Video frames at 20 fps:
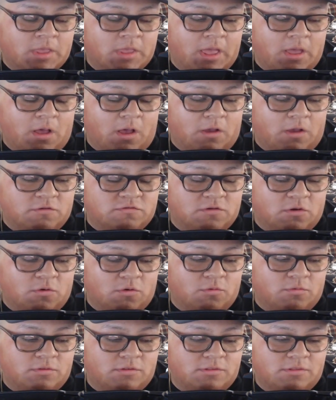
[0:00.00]
I
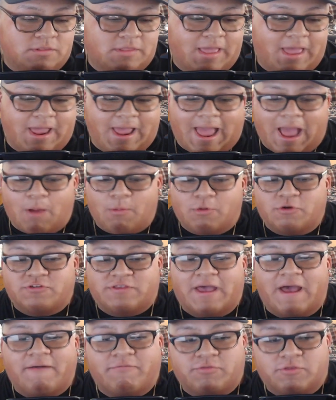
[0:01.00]
also, hours
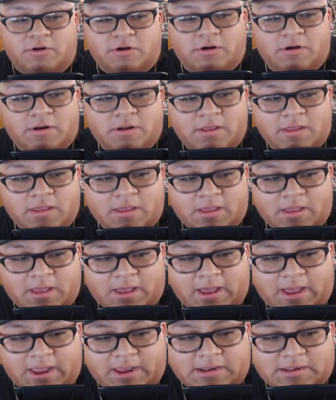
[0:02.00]
after,
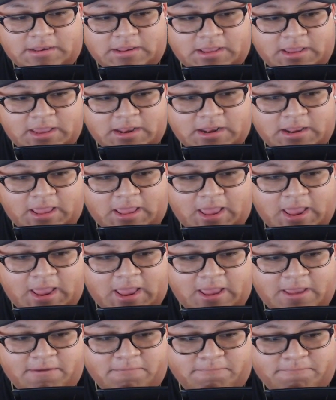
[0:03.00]
I did
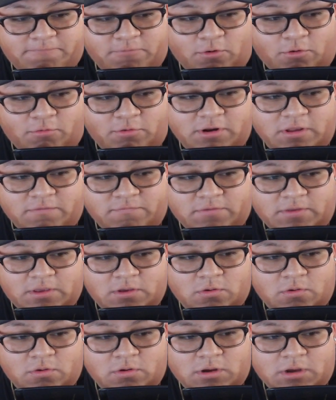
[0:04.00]
a full review